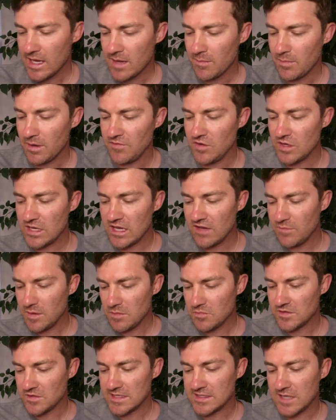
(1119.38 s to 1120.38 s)
But if you give
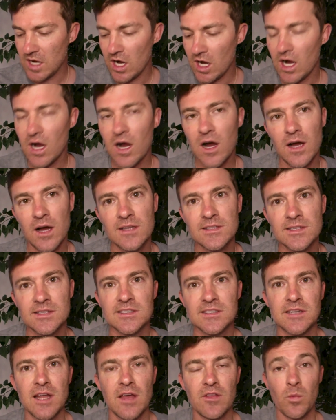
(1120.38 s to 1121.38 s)
people these ahas,
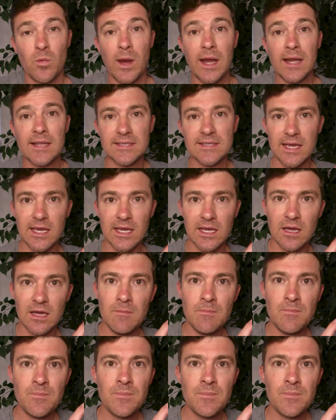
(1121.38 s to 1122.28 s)
it's another way to take